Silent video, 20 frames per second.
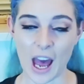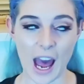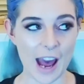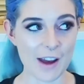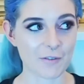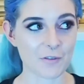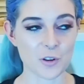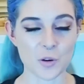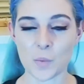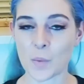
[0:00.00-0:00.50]

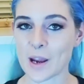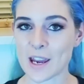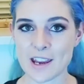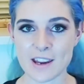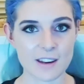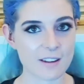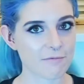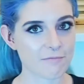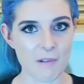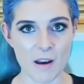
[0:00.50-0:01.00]
every
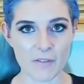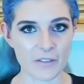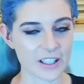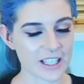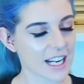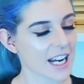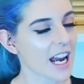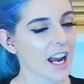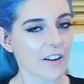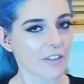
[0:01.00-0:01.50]
week, every
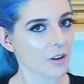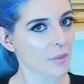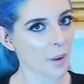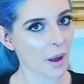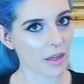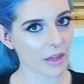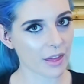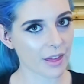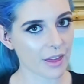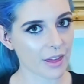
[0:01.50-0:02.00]
day, every
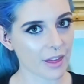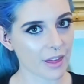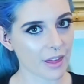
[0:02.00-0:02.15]
month.